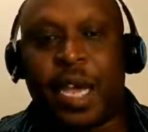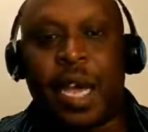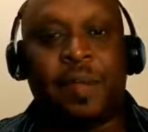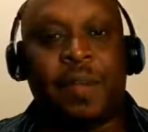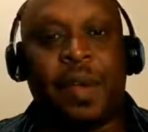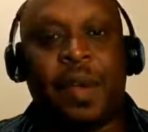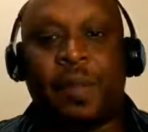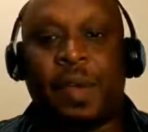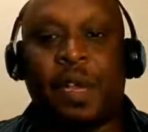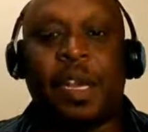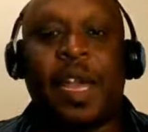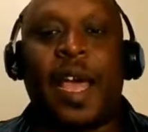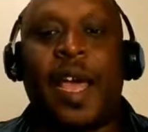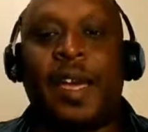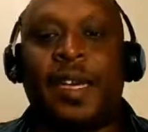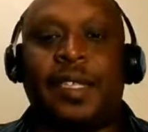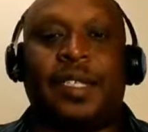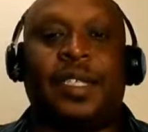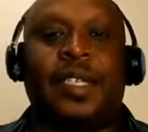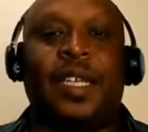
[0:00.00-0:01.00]
I'm
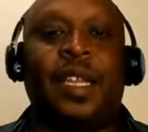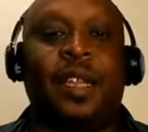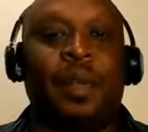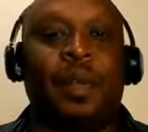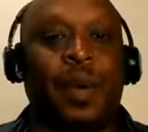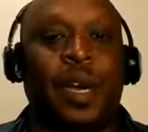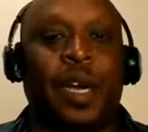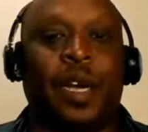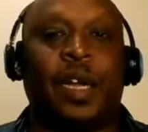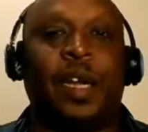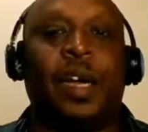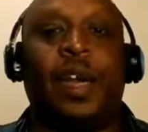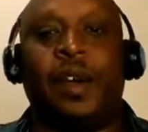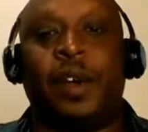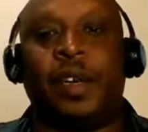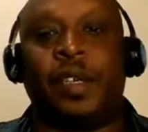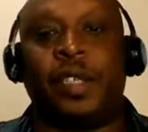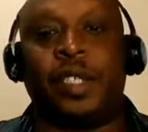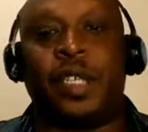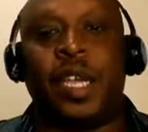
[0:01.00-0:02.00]
glad to see the
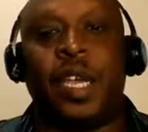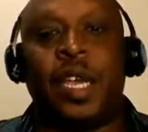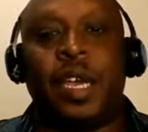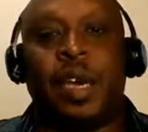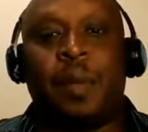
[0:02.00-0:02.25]
Buccaneers